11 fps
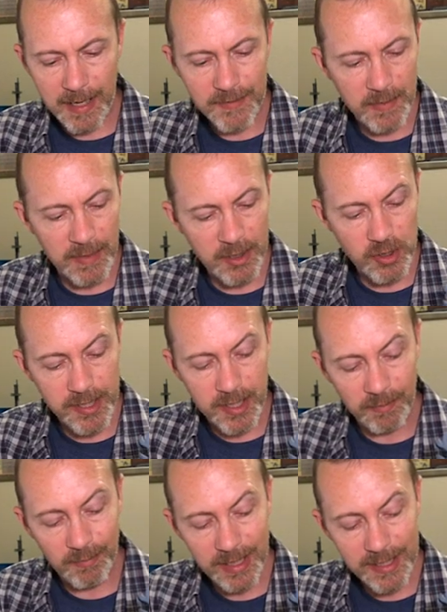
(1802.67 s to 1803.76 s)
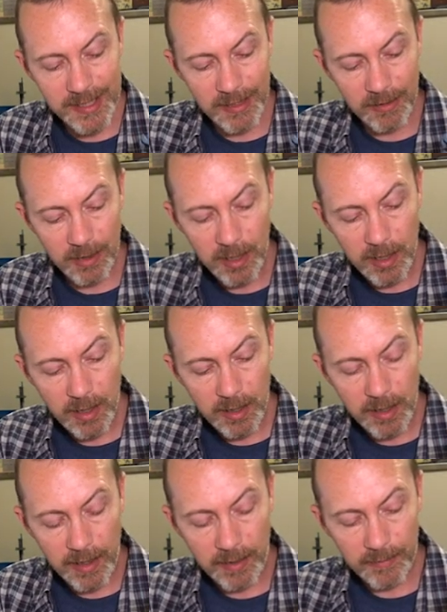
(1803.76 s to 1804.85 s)
some interesting bits here,
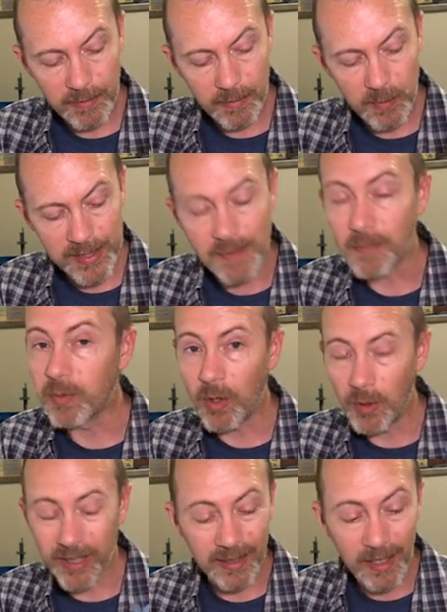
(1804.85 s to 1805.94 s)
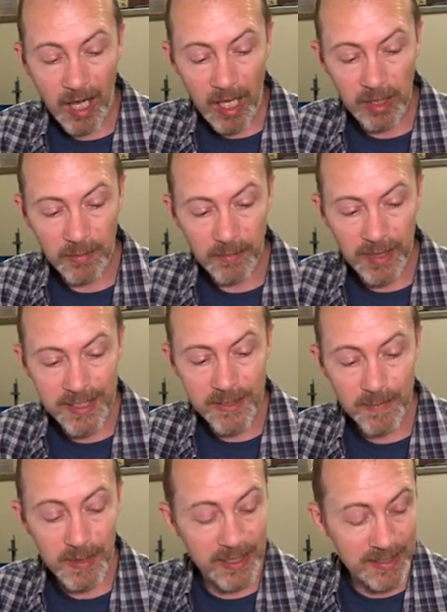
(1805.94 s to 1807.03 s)
with some broken column bits,
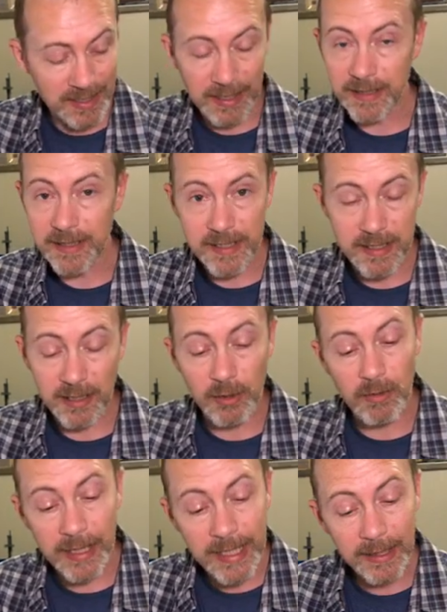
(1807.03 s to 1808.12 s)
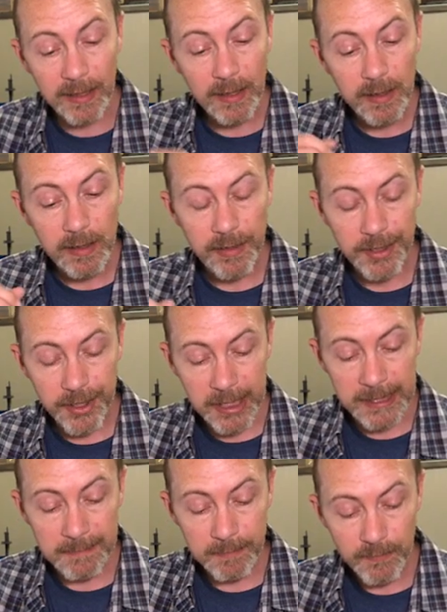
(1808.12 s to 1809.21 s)
because again, this is the Greek theme,